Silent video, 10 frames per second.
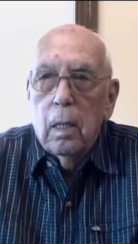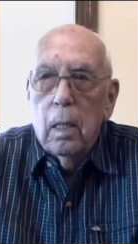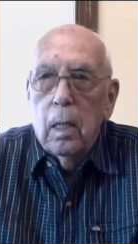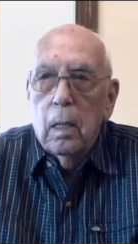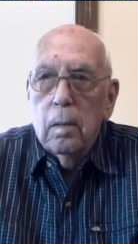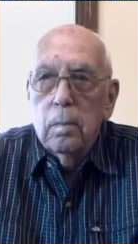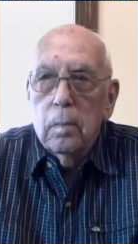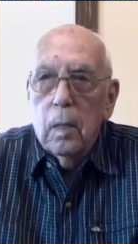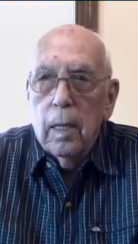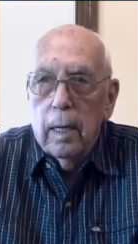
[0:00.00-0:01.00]

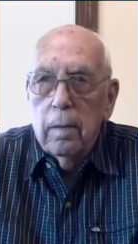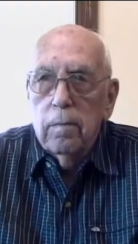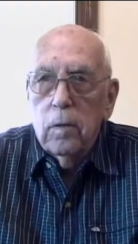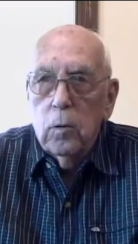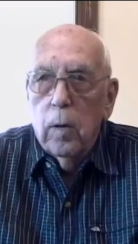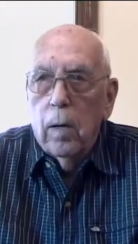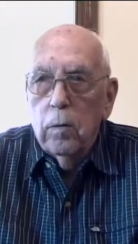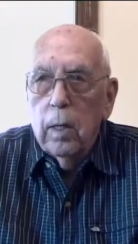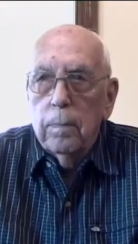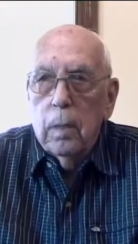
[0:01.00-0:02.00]
A lot of
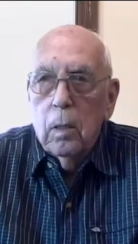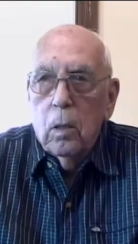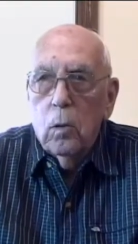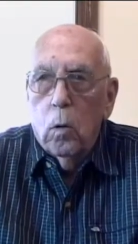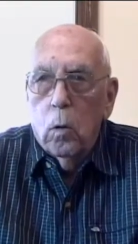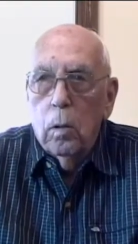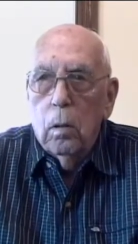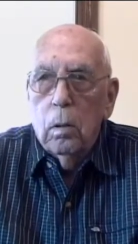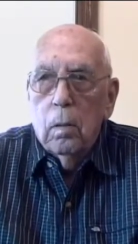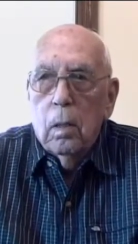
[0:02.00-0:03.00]
ground up
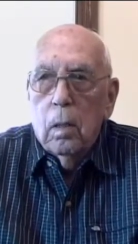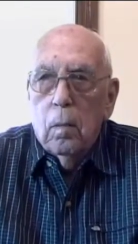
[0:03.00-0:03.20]
coral